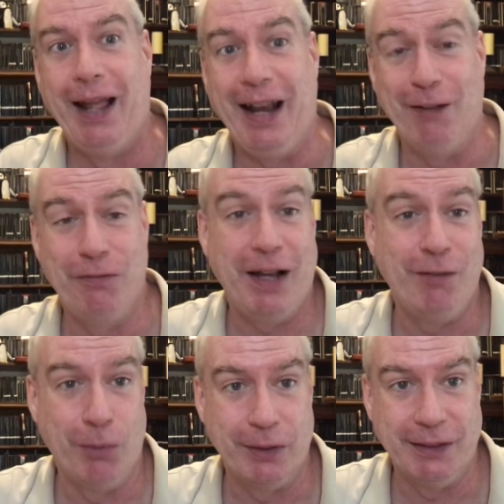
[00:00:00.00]
And I have
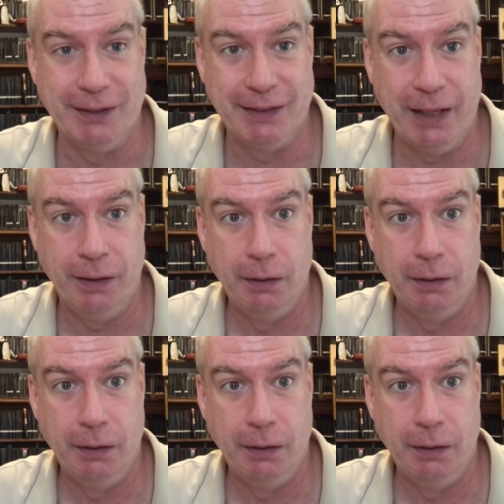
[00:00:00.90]
five more since then.